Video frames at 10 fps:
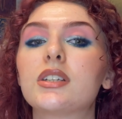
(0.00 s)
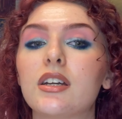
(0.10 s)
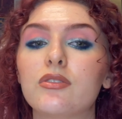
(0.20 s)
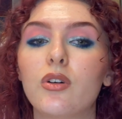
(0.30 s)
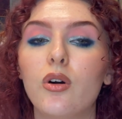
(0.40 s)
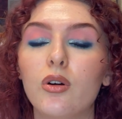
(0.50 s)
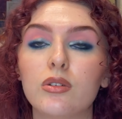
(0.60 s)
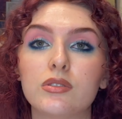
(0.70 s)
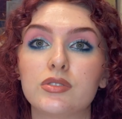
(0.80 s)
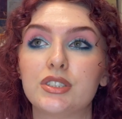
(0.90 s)
kind of all
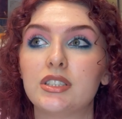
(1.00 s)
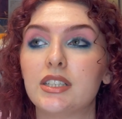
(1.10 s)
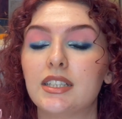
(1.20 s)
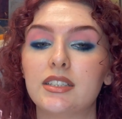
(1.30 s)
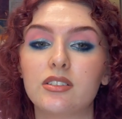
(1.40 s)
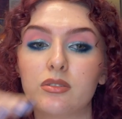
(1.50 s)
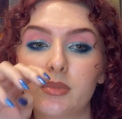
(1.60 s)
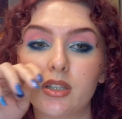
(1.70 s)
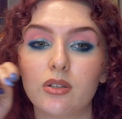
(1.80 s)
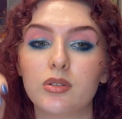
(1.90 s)
over the lid, on my
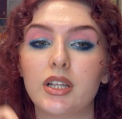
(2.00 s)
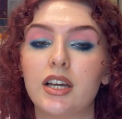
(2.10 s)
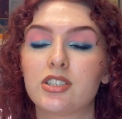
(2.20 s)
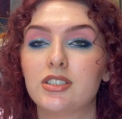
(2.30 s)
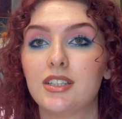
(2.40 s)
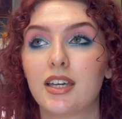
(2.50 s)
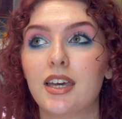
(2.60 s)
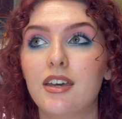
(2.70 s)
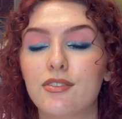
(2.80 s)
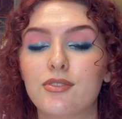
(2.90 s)
lower lash line, like
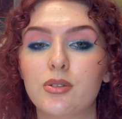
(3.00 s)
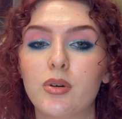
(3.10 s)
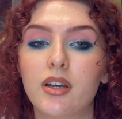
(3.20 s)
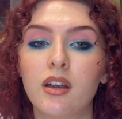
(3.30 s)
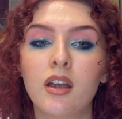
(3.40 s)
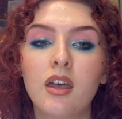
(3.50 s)
everywhere.